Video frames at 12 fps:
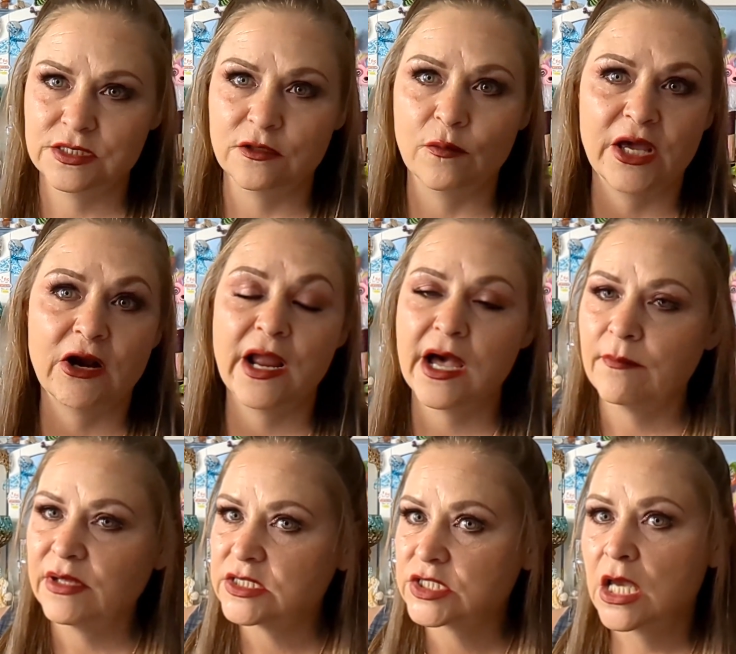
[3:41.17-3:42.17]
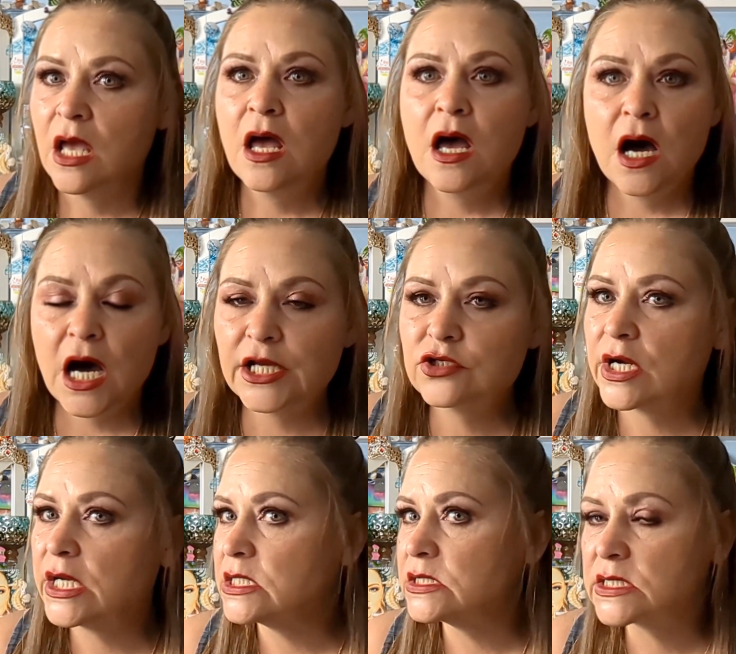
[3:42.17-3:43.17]
No matter how much
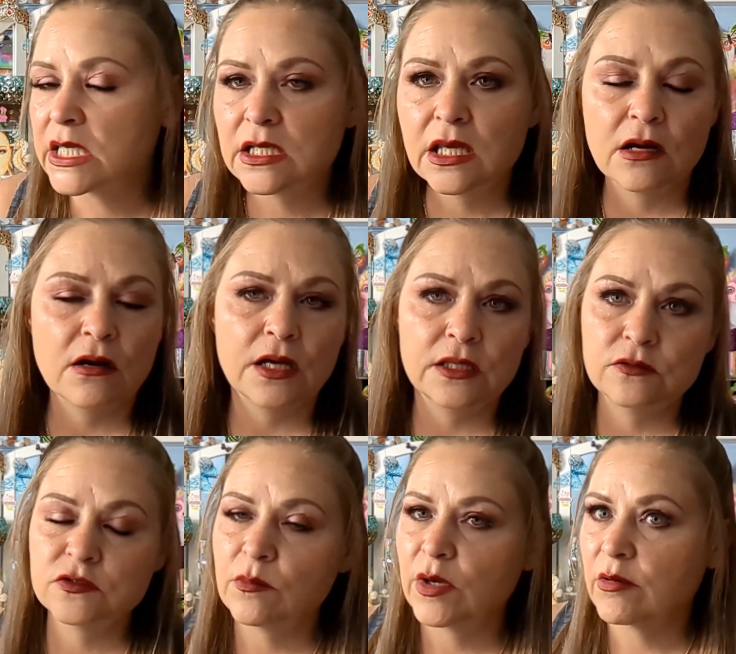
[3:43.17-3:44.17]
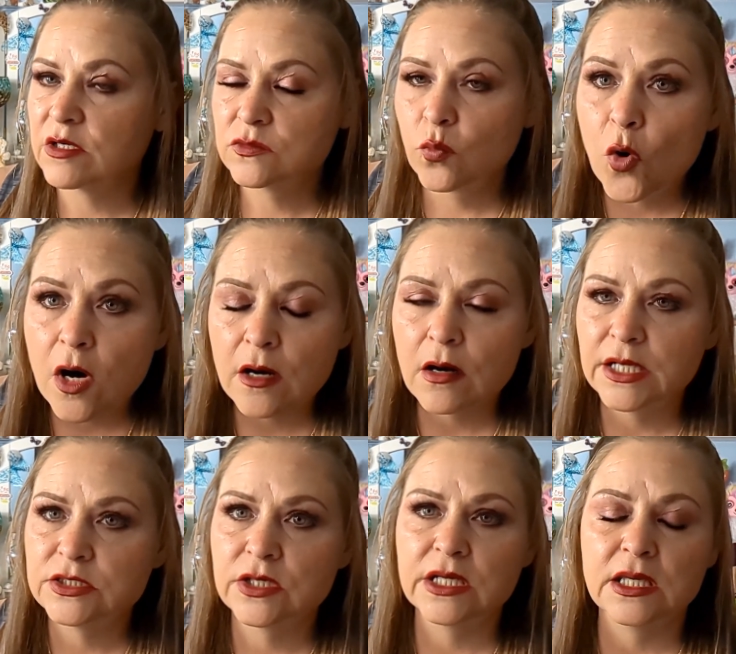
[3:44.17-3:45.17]
hydrating skincare I use, no matter how much water I
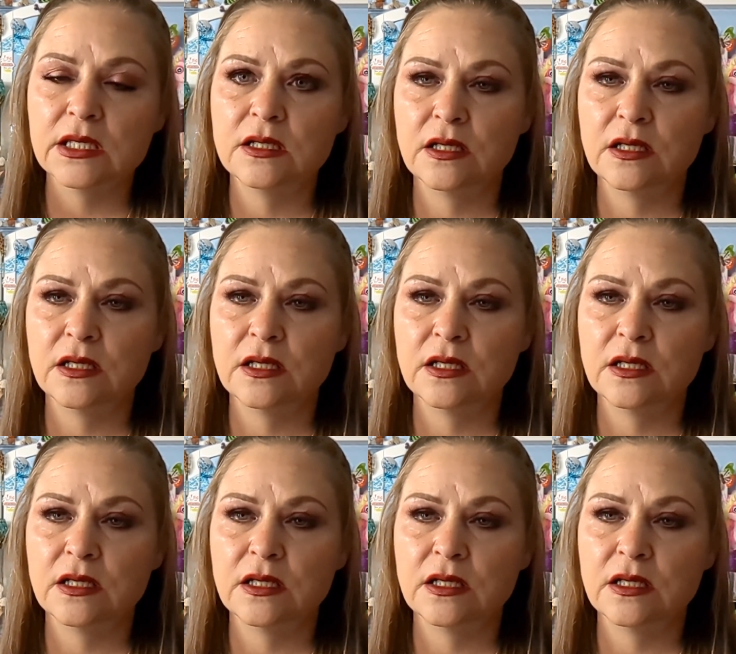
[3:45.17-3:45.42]
drink,